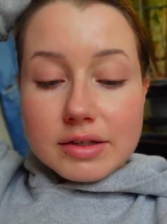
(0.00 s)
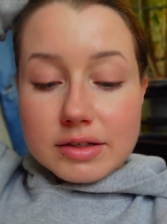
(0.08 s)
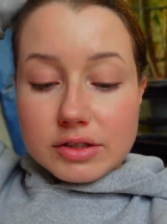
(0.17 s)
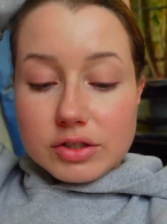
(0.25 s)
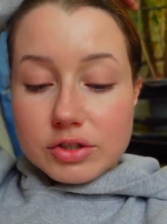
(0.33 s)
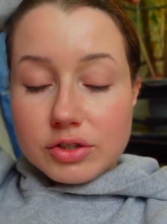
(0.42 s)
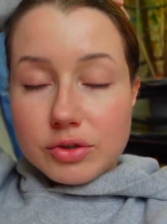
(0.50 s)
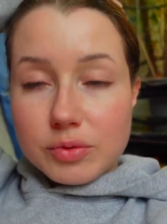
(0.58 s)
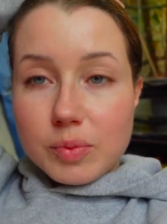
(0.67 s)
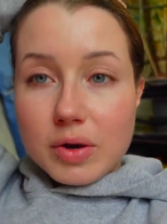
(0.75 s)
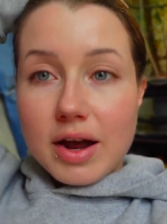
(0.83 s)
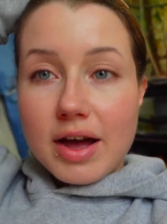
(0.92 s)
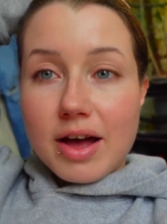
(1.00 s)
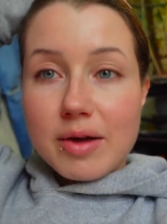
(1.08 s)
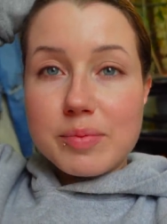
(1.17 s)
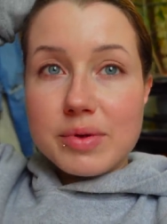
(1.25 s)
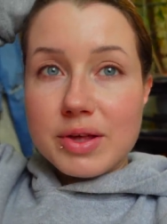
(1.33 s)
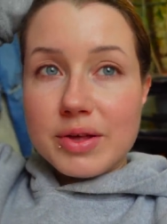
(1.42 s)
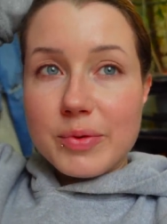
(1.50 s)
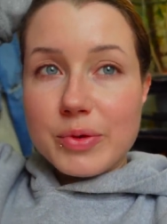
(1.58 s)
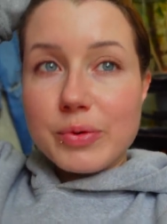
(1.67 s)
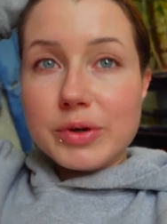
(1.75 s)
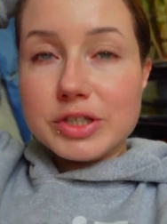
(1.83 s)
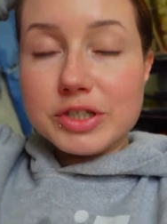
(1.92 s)
super happy
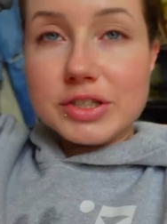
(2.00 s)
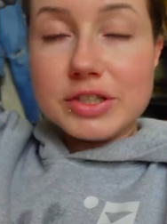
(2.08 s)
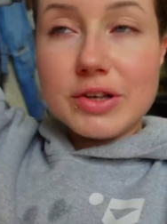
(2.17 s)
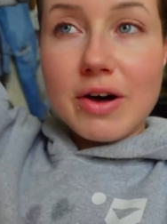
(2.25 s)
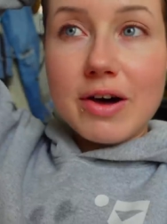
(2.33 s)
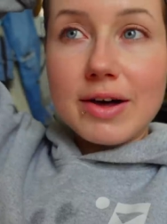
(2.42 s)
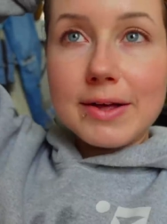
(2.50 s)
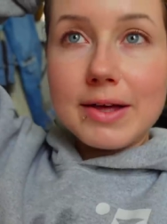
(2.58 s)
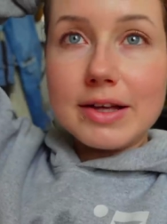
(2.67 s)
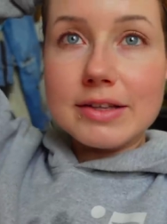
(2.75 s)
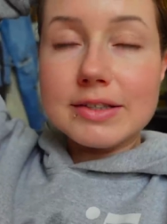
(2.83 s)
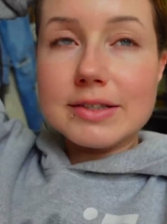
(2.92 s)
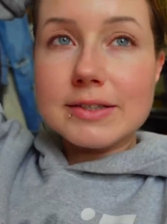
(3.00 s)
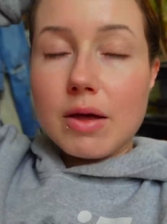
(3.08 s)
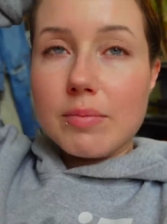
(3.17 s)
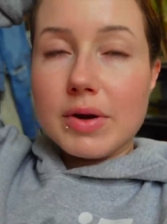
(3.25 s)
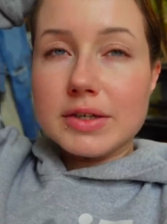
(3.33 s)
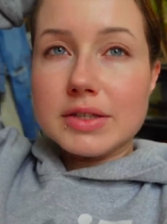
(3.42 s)
with what she saw because compared